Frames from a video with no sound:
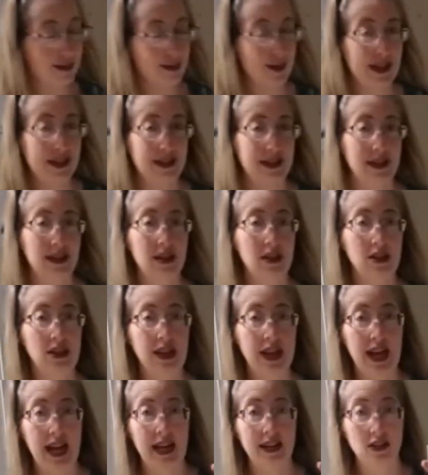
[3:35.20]
mixed in, you're going
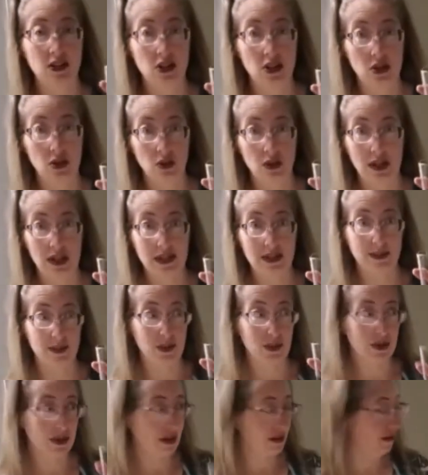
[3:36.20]
to add 2
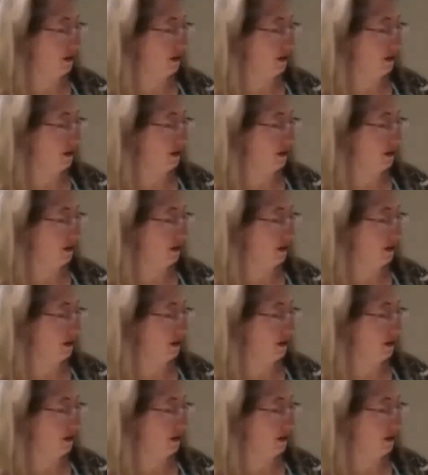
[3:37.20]
teaspoons of